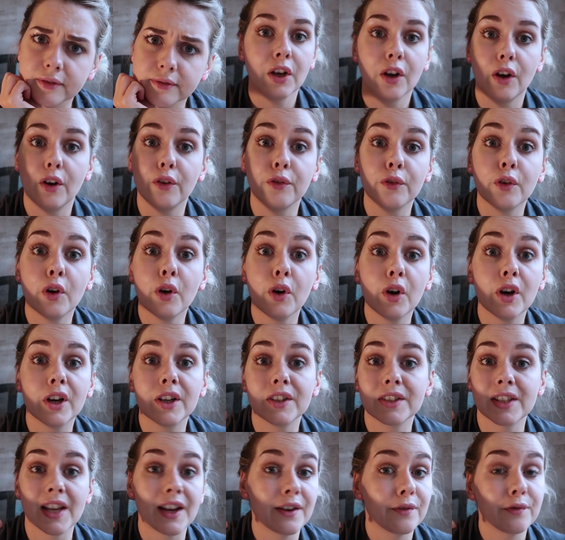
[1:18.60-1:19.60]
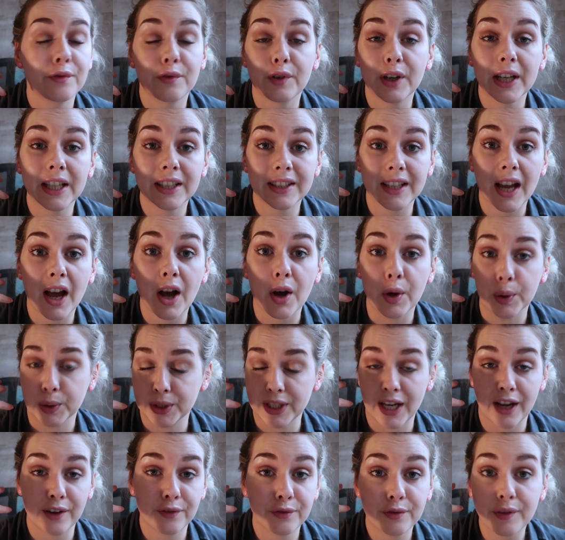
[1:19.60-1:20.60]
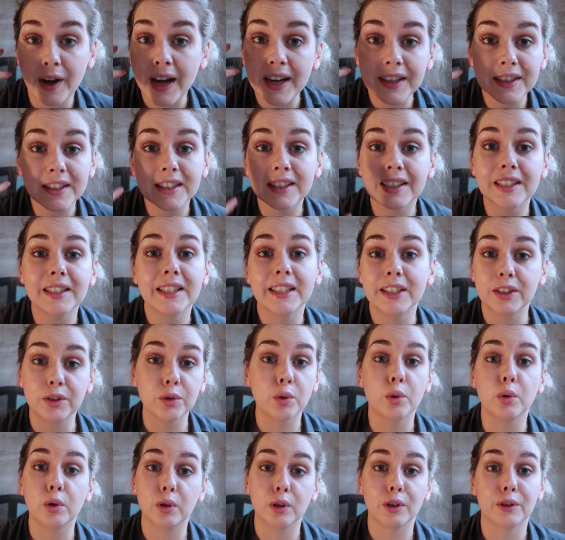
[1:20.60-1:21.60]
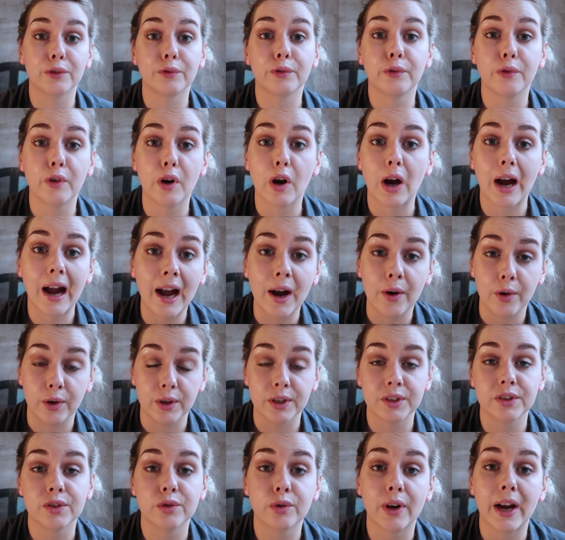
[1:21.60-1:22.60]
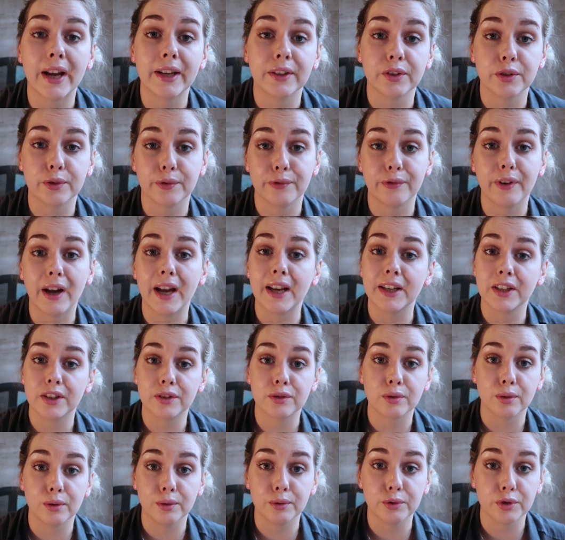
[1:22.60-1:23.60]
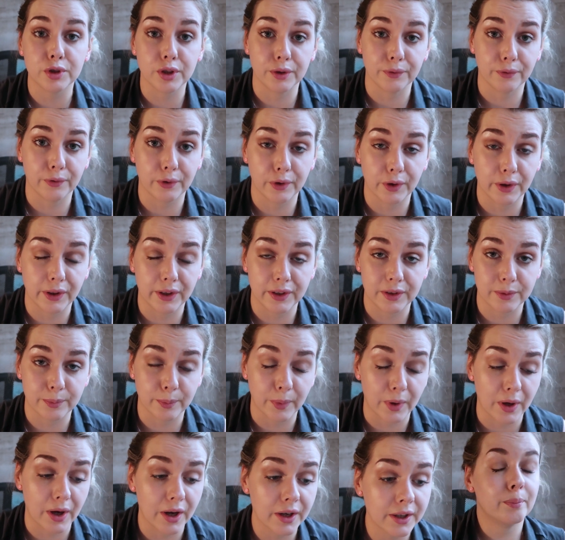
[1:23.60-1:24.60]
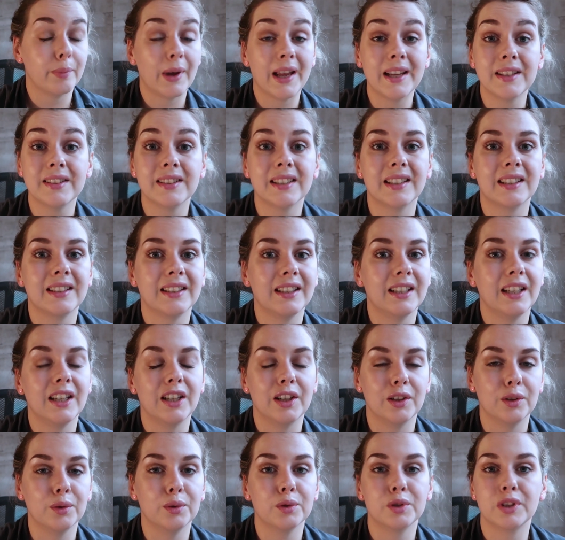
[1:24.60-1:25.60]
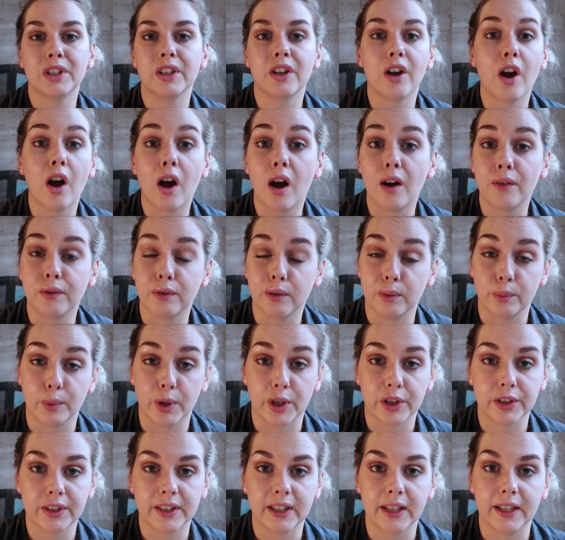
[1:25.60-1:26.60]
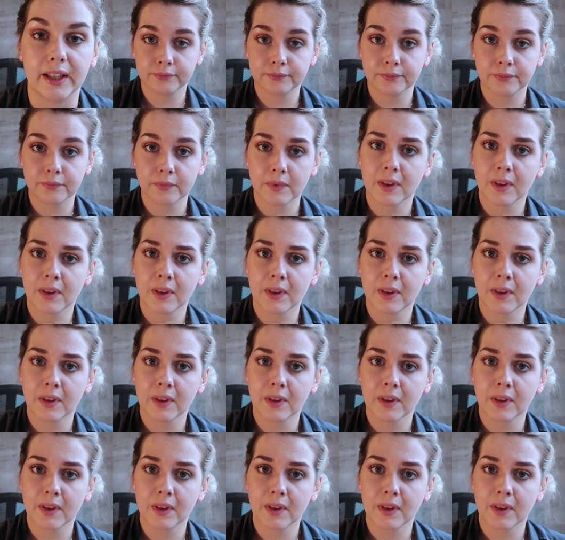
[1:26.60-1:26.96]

Mm. Of course, I freaked out. I frantically googled for hours trying to find a solution for this bug, basically losing half a workday.